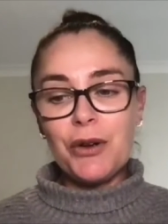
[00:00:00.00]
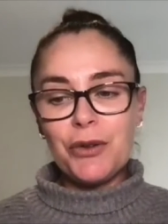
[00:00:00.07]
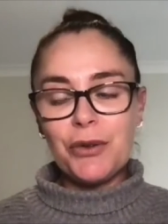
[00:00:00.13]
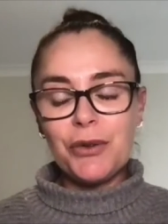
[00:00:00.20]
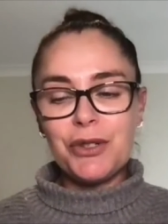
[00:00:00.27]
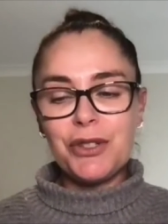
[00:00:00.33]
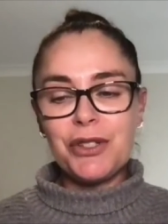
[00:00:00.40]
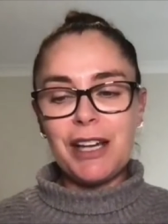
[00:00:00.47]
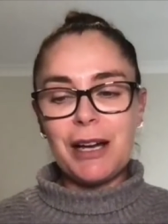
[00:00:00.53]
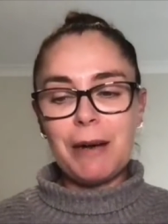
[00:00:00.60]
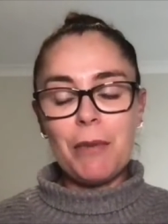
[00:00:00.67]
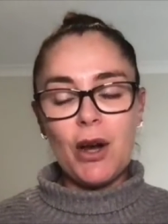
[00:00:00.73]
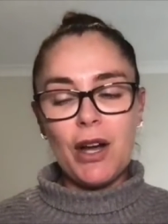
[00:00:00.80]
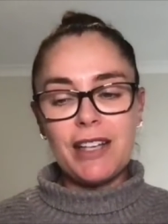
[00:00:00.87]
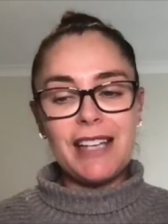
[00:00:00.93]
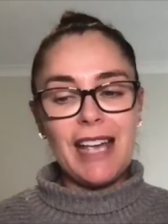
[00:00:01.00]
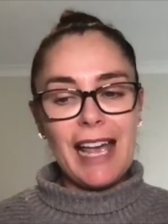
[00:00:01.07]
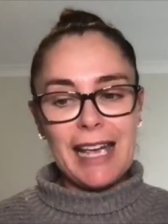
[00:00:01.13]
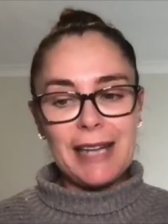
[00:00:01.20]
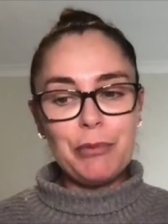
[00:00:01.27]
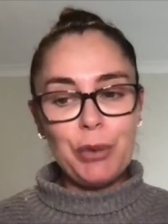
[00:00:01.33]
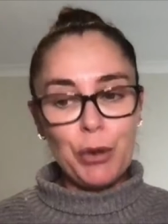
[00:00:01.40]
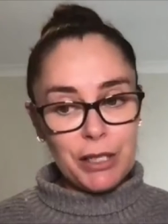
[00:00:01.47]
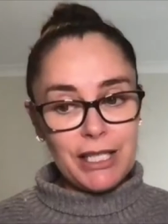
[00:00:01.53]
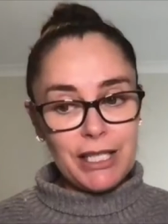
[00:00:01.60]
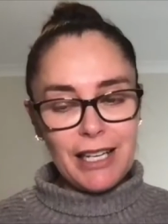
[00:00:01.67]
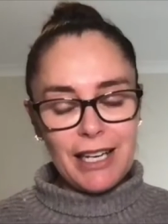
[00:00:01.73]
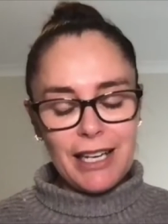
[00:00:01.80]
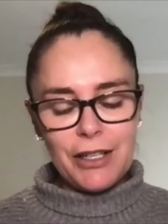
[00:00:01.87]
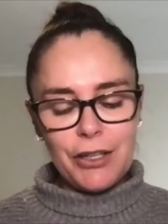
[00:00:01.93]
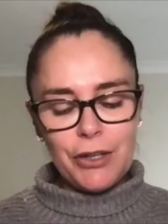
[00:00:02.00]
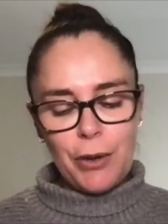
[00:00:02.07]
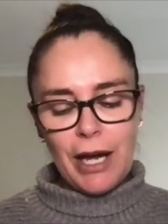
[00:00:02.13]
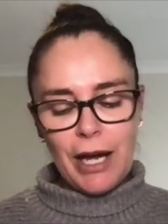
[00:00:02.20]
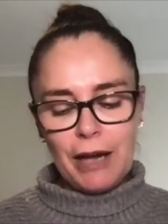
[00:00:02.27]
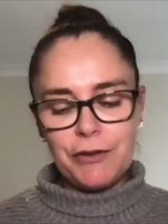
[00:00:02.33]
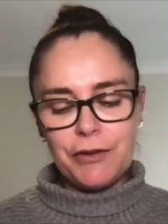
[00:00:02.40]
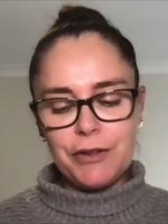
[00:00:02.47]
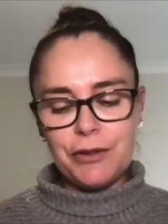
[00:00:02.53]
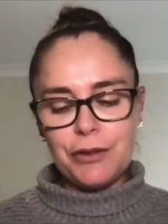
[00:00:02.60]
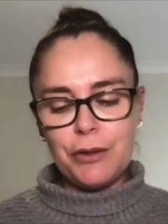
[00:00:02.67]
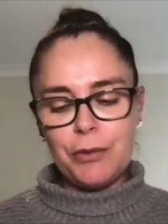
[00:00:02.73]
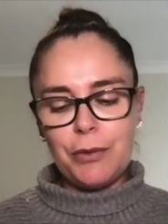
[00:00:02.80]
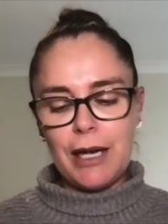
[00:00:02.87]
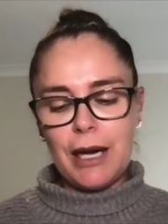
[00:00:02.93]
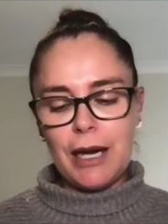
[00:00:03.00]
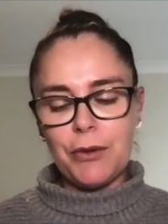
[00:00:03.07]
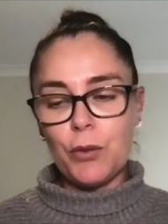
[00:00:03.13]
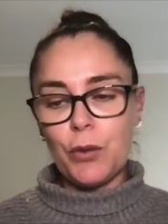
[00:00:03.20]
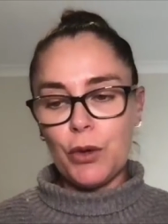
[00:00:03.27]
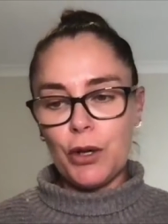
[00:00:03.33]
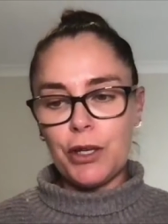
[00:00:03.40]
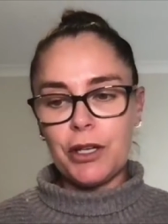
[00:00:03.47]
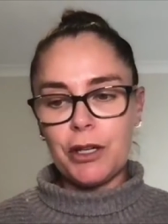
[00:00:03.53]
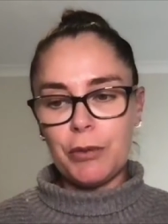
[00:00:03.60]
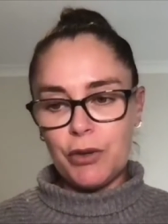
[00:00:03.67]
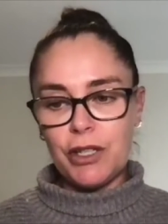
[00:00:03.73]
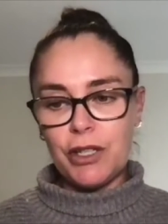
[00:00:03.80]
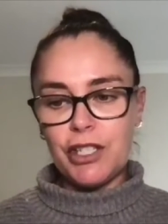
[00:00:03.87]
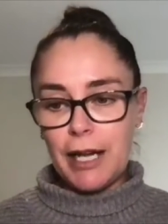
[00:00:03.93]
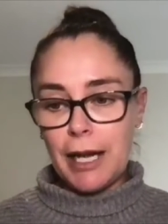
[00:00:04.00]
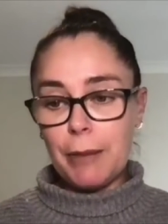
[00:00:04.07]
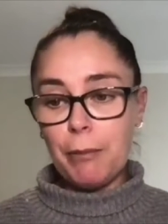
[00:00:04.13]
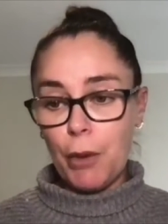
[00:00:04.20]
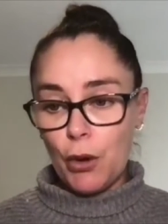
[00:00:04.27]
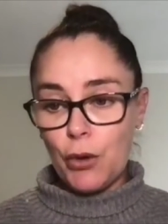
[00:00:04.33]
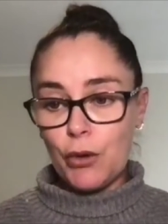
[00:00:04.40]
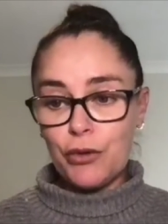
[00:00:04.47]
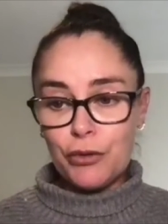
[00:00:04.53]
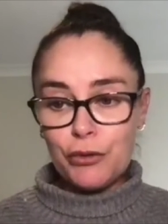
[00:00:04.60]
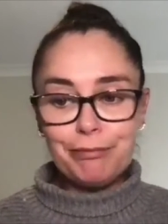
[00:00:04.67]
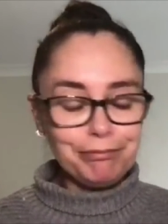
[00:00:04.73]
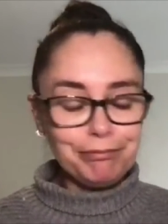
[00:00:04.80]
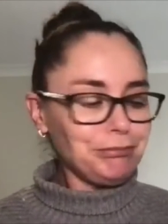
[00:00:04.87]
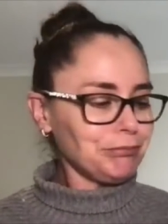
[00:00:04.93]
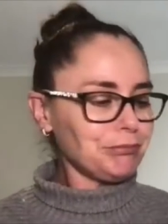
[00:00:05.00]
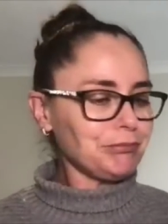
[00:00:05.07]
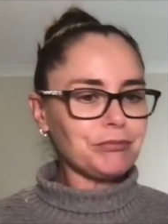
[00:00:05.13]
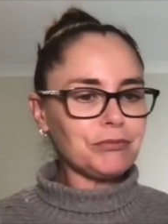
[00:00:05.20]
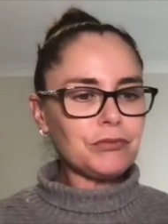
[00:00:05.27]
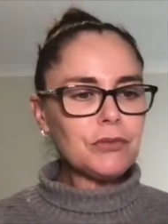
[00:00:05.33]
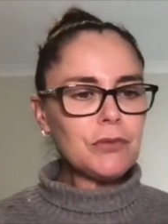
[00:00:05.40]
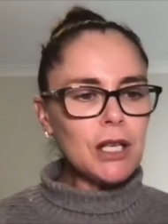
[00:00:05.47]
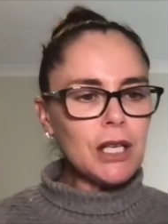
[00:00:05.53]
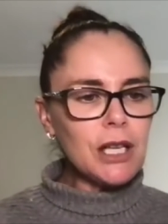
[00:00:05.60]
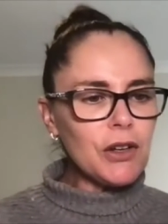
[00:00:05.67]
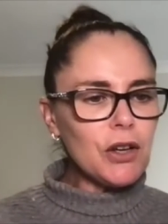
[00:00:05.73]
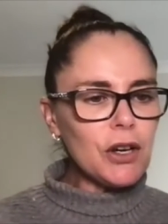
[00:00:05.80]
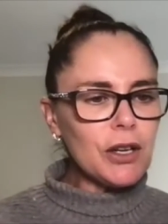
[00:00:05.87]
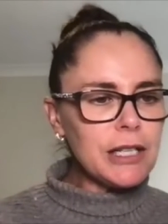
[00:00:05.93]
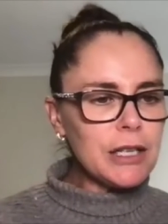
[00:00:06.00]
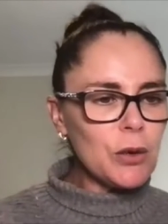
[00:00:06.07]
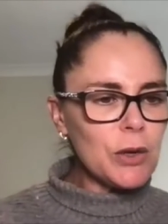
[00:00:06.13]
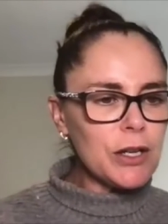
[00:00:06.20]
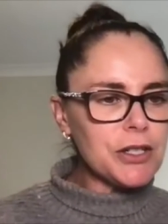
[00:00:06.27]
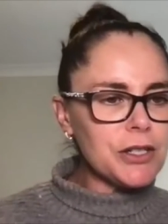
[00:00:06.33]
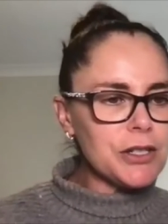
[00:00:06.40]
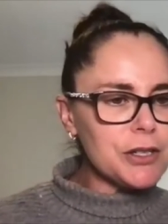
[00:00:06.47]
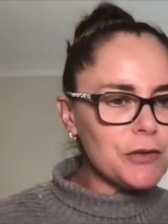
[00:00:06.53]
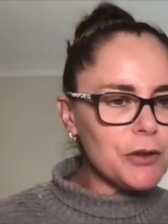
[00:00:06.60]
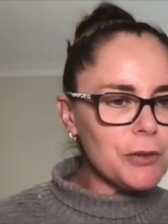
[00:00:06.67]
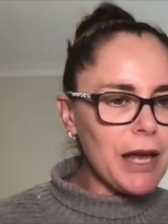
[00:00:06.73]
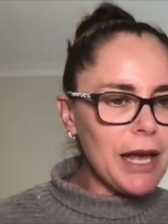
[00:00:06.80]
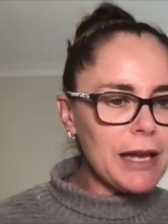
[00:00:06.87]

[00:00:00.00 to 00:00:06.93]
Horses are mind and body, and you have to be able to work and appreciate both. Have I got any questions from that?